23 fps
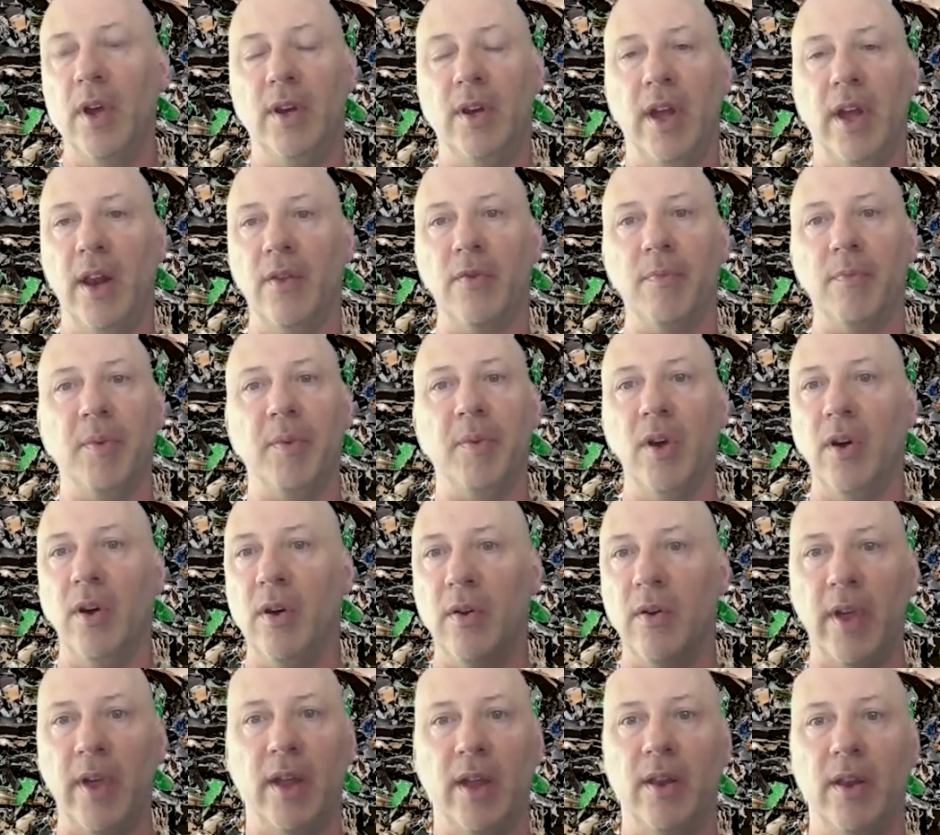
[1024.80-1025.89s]
dentist
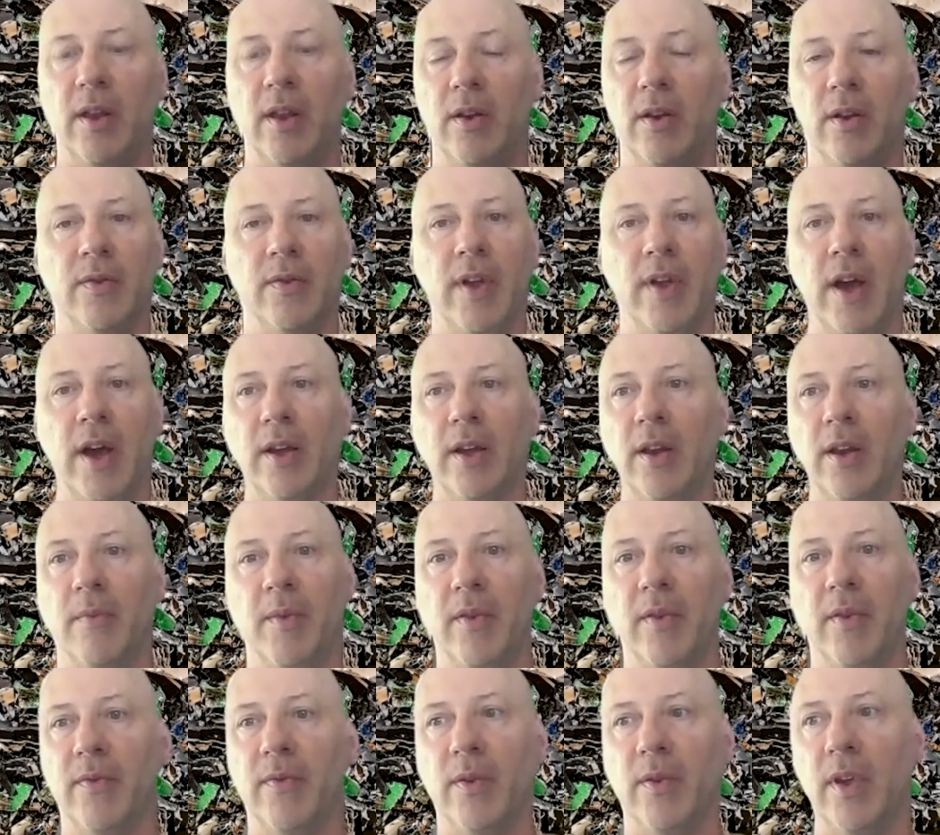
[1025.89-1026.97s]
bill that, you know, is not going to
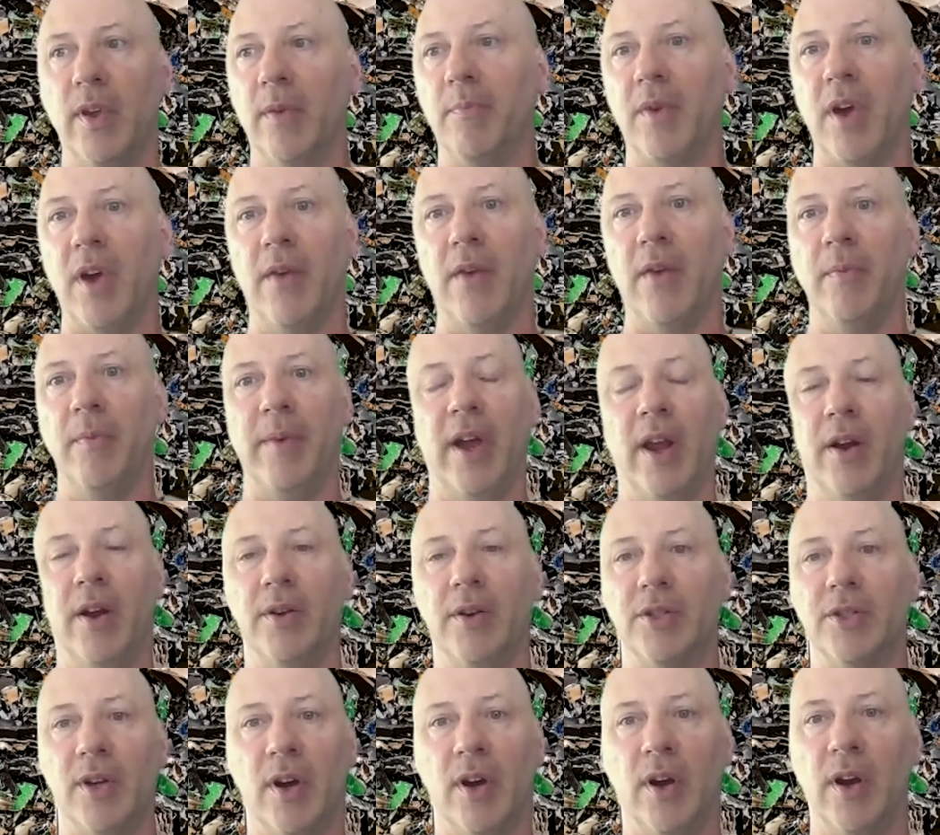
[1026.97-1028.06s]
be fully covered by your
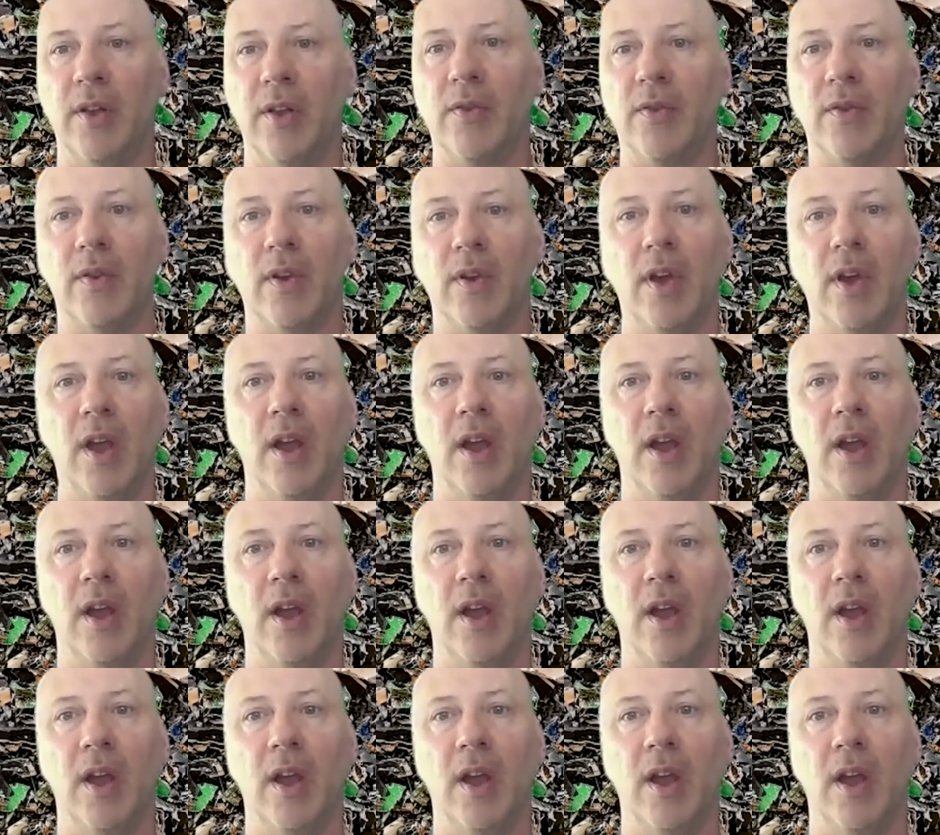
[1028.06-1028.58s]
insurance.